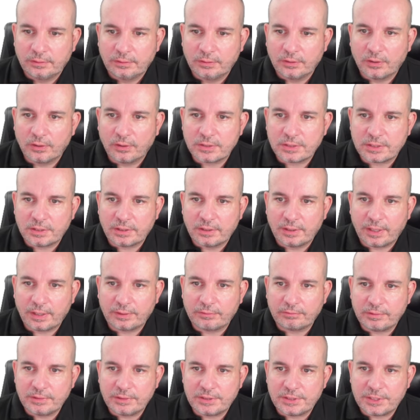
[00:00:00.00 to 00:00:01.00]
Nice
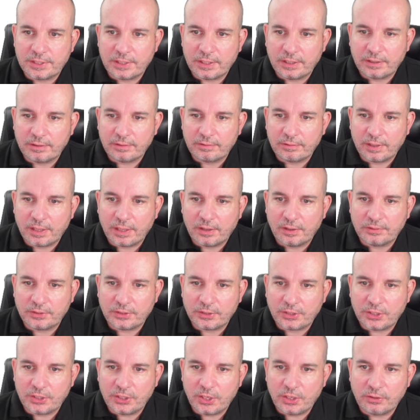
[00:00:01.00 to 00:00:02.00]
leather interior,
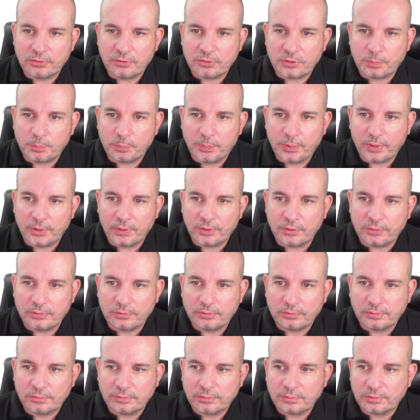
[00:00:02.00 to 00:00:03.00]
huge
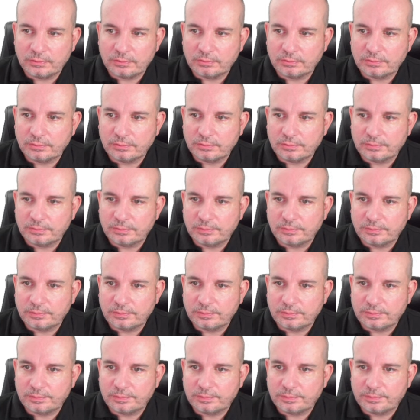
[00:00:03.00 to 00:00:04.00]
boot,
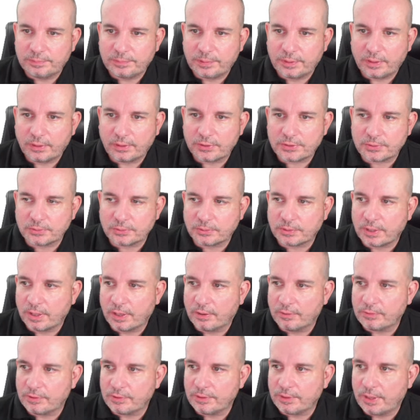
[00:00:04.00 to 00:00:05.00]
parcel
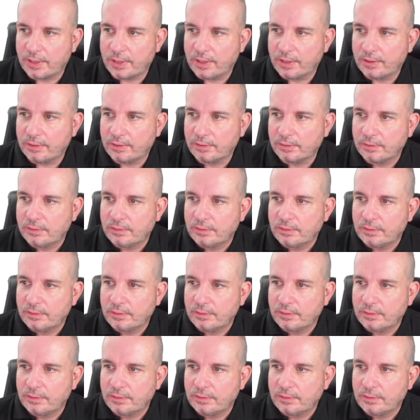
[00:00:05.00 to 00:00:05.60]
cover there.